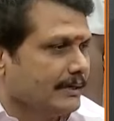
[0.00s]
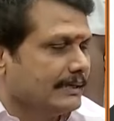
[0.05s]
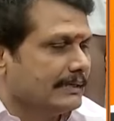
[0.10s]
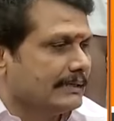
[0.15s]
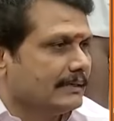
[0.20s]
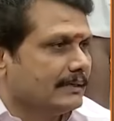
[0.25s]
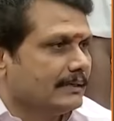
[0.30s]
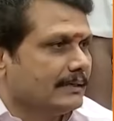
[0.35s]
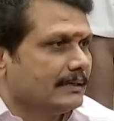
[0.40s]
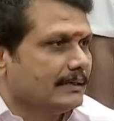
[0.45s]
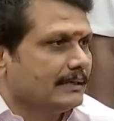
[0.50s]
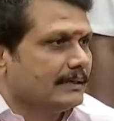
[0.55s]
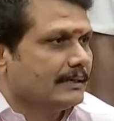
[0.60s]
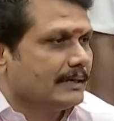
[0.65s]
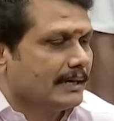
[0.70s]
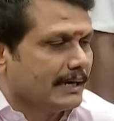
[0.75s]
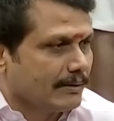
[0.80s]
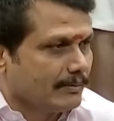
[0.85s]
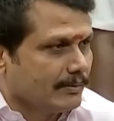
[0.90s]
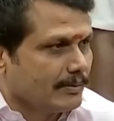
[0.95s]
In June two
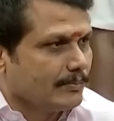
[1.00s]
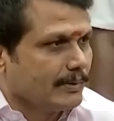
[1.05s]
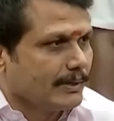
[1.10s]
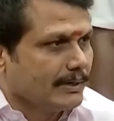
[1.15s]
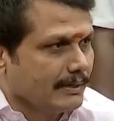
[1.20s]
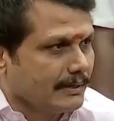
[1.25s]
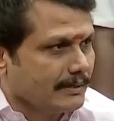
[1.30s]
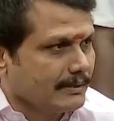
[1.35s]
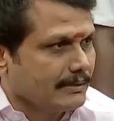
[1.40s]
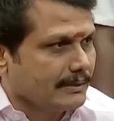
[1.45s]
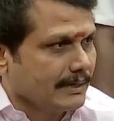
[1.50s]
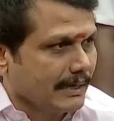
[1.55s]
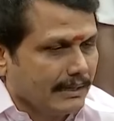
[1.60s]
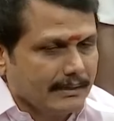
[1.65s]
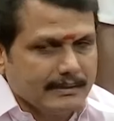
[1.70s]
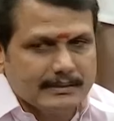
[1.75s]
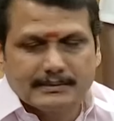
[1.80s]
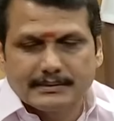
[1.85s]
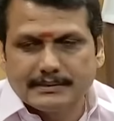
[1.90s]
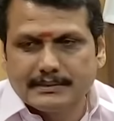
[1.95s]
thousand
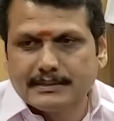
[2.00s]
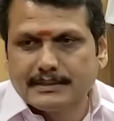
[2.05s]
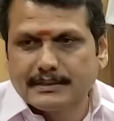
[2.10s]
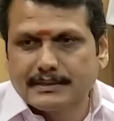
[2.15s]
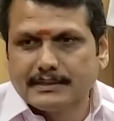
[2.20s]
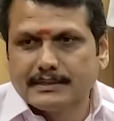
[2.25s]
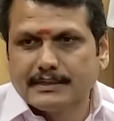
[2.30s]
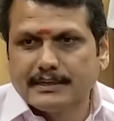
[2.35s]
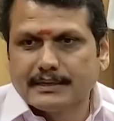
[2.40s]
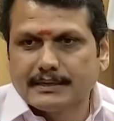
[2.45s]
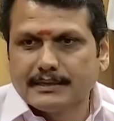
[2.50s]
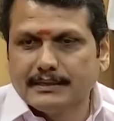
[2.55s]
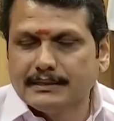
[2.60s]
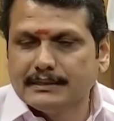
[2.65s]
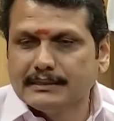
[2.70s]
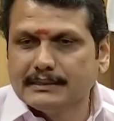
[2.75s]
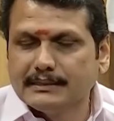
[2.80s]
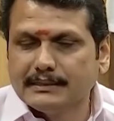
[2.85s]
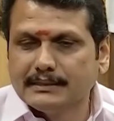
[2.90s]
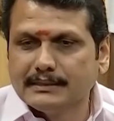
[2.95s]
twenty-three, the
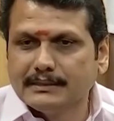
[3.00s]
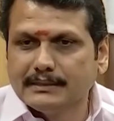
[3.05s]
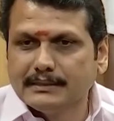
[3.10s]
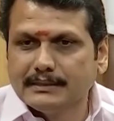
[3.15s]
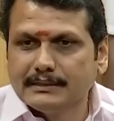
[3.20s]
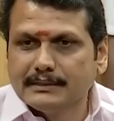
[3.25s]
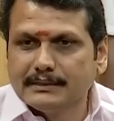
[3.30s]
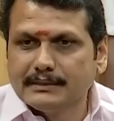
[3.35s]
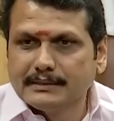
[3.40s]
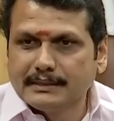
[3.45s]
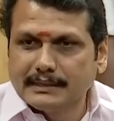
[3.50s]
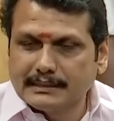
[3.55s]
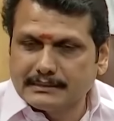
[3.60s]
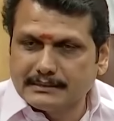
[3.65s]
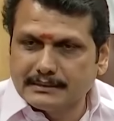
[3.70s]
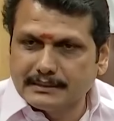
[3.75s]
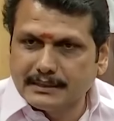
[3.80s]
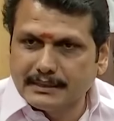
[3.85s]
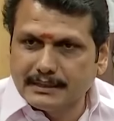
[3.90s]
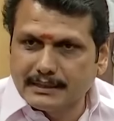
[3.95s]
Enforcement Directorate
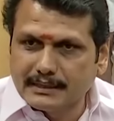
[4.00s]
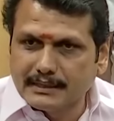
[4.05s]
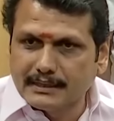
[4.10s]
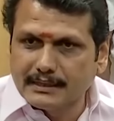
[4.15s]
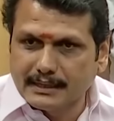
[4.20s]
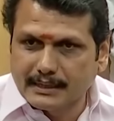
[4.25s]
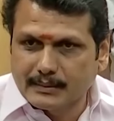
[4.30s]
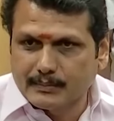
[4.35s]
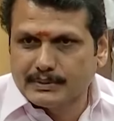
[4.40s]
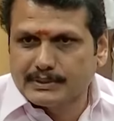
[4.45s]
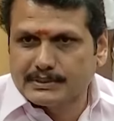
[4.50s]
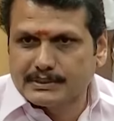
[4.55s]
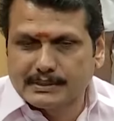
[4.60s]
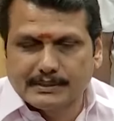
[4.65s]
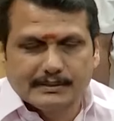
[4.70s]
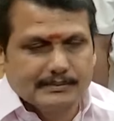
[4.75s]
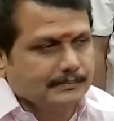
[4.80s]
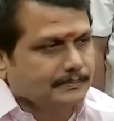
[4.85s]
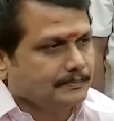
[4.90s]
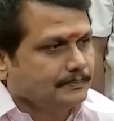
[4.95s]
arrested him under
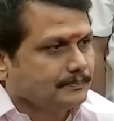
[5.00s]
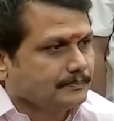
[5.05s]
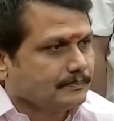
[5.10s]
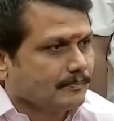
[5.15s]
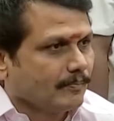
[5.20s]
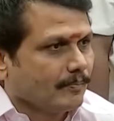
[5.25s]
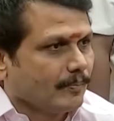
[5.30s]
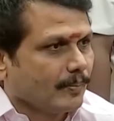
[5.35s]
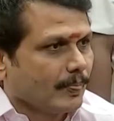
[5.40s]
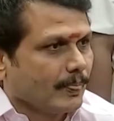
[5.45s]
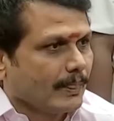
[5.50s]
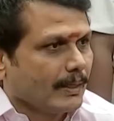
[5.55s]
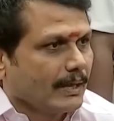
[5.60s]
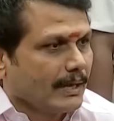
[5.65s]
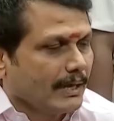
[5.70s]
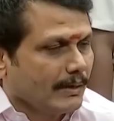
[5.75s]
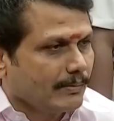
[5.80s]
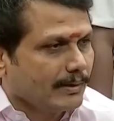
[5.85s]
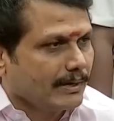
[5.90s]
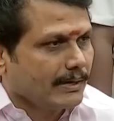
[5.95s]
the P M L A on
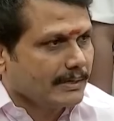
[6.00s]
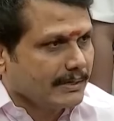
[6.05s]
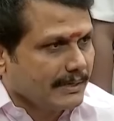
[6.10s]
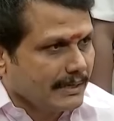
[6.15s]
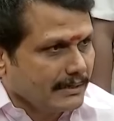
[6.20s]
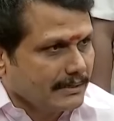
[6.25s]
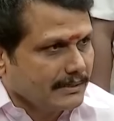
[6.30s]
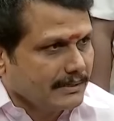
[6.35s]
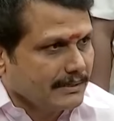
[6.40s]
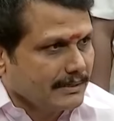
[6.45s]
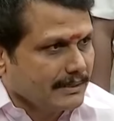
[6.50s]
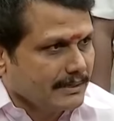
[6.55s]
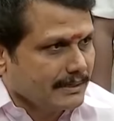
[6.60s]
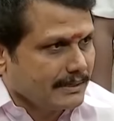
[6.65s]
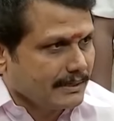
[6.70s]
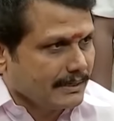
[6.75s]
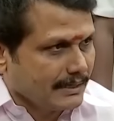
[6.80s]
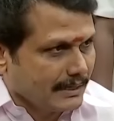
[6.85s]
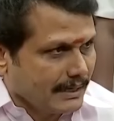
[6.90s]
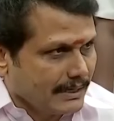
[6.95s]
charges linked to
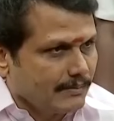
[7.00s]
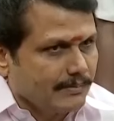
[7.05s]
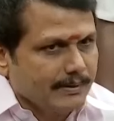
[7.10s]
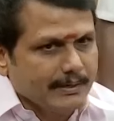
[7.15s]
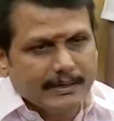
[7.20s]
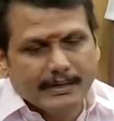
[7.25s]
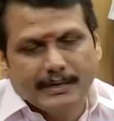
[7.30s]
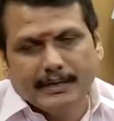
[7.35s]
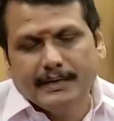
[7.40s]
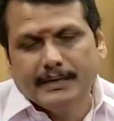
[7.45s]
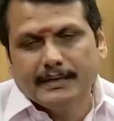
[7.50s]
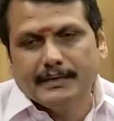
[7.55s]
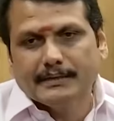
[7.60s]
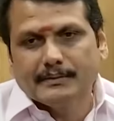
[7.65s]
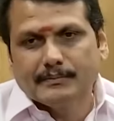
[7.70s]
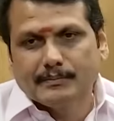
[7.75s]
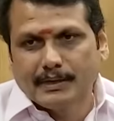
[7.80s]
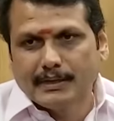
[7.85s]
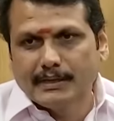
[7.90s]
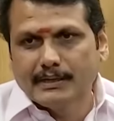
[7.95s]
this scam.
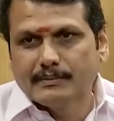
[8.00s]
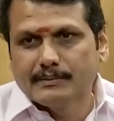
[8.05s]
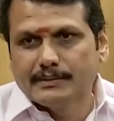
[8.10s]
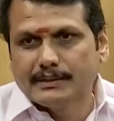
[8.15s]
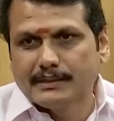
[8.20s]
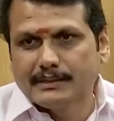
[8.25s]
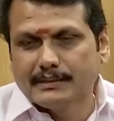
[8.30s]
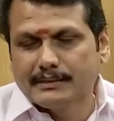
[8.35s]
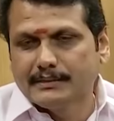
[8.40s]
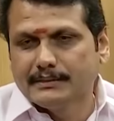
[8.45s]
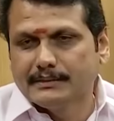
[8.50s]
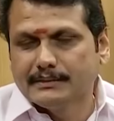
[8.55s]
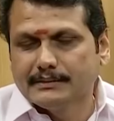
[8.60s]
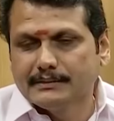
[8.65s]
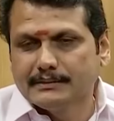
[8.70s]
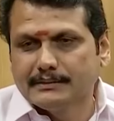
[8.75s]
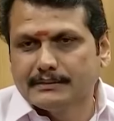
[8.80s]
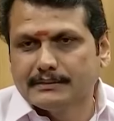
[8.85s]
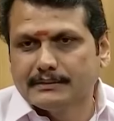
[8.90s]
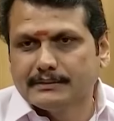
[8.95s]
Balaji
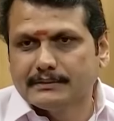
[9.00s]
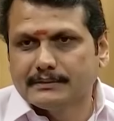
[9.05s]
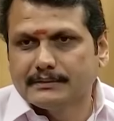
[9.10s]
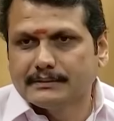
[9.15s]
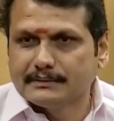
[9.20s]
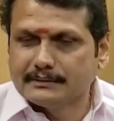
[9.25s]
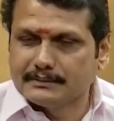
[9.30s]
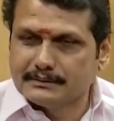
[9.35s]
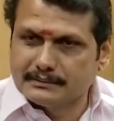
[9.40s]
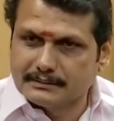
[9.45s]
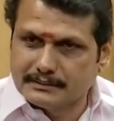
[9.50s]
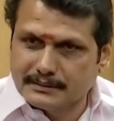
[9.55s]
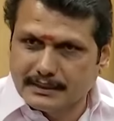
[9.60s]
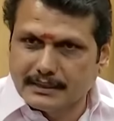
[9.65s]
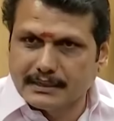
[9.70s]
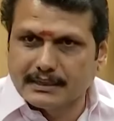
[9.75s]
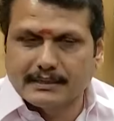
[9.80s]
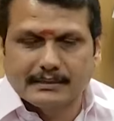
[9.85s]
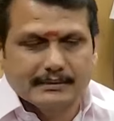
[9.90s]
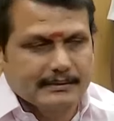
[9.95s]
has challenged the
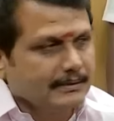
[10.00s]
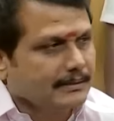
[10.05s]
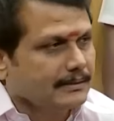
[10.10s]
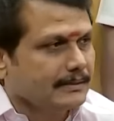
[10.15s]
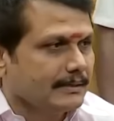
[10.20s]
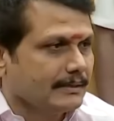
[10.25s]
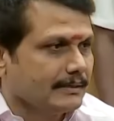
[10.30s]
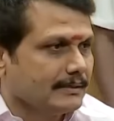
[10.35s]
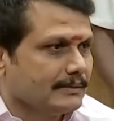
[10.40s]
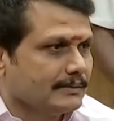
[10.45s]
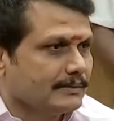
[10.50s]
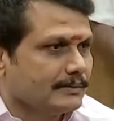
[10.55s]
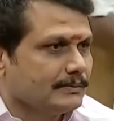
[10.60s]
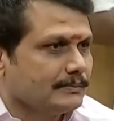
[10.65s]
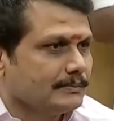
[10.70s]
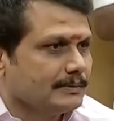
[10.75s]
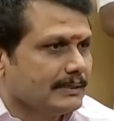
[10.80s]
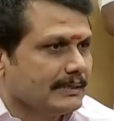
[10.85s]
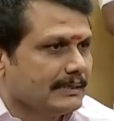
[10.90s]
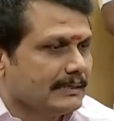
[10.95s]
denial of bail by the
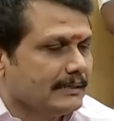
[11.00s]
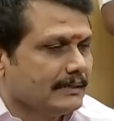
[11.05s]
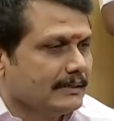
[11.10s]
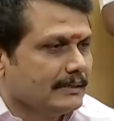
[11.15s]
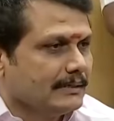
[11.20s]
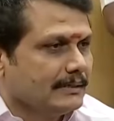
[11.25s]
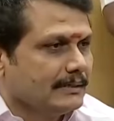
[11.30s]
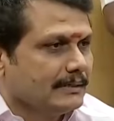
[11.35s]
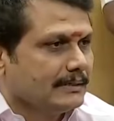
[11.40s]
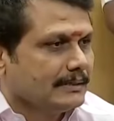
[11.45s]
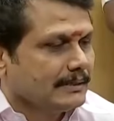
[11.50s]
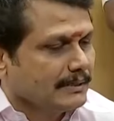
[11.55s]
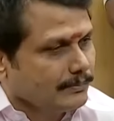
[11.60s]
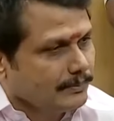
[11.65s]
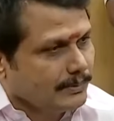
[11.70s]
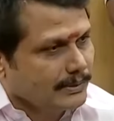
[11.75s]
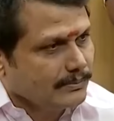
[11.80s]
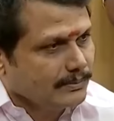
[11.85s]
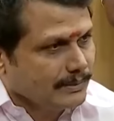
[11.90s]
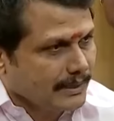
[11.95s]
Madras High Court
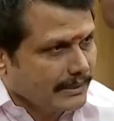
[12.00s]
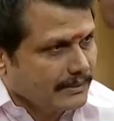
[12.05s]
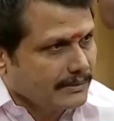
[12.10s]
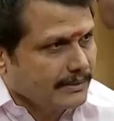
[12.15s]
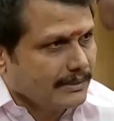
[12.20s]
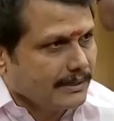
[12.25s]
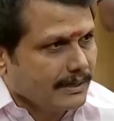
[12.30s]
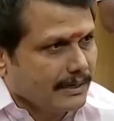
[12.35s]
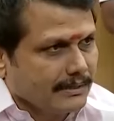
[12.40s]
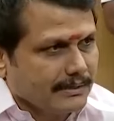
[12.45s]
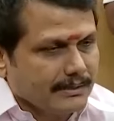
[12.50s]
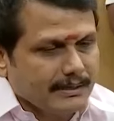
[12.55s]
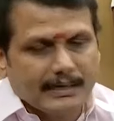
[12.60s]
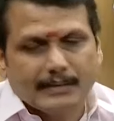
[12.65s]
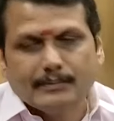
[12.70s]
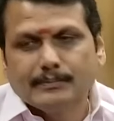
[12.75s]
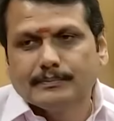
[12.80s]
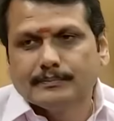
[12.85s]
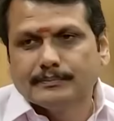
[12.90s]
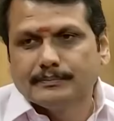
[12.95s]
before the Supreme
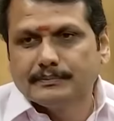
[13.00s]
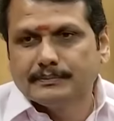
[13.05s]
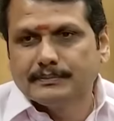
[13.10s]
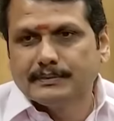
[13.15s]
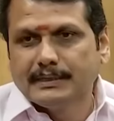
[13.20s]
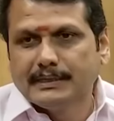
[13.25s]
Court.